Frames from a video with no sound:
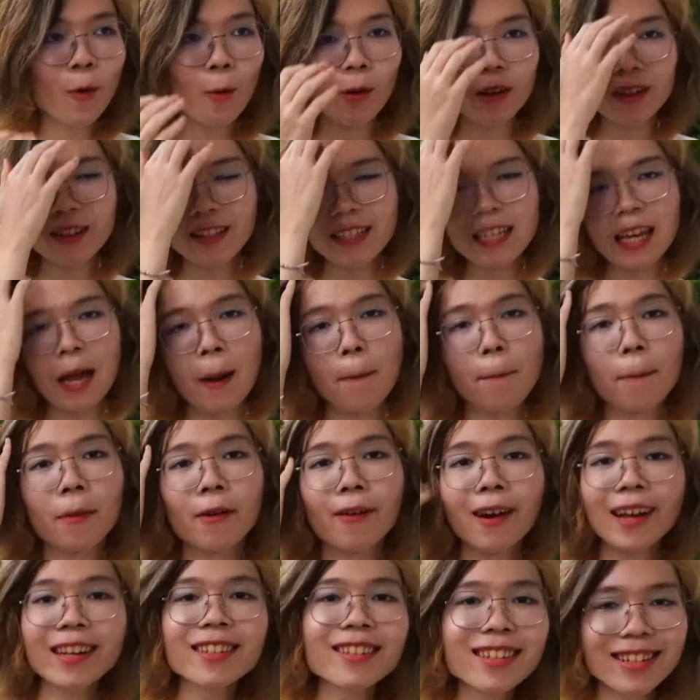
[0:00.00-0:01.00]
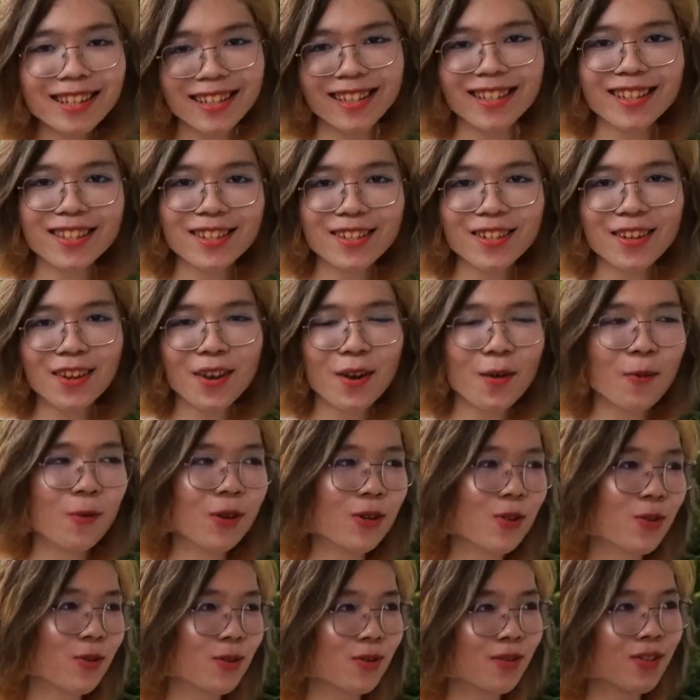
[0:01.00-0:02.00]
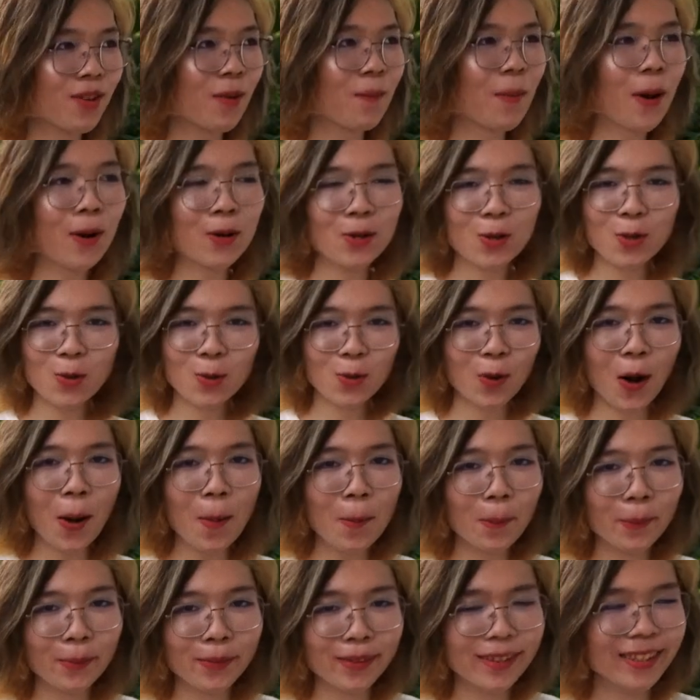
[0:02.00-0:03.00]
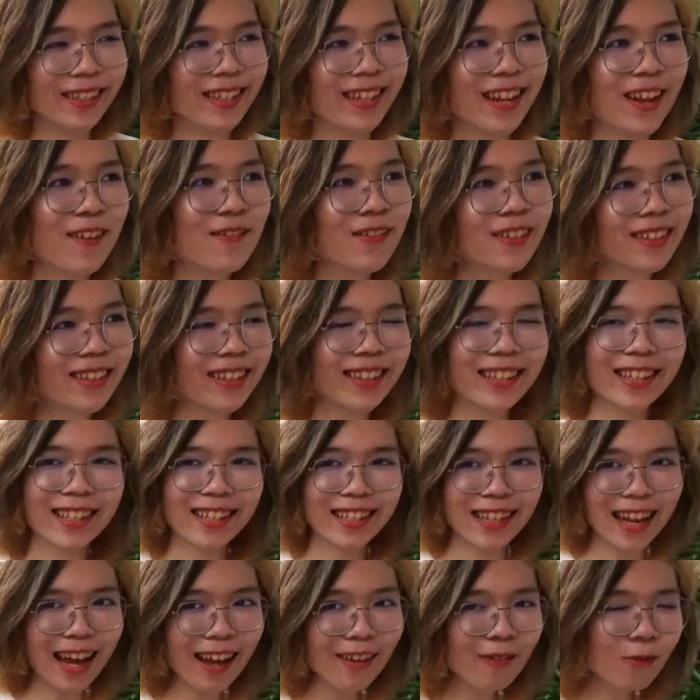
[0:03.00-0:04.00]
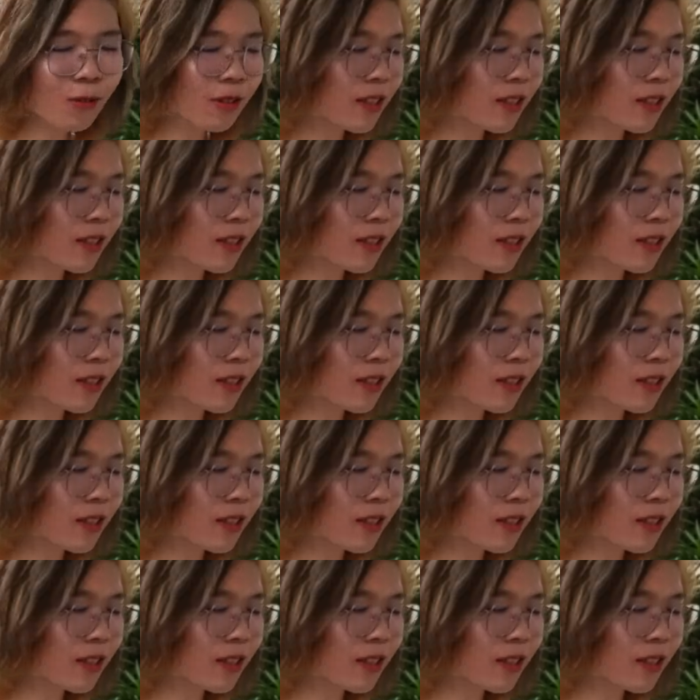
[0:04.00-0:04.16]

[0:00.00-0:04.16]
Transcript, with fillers: was The Apprentice, which is about Trump and everything, and that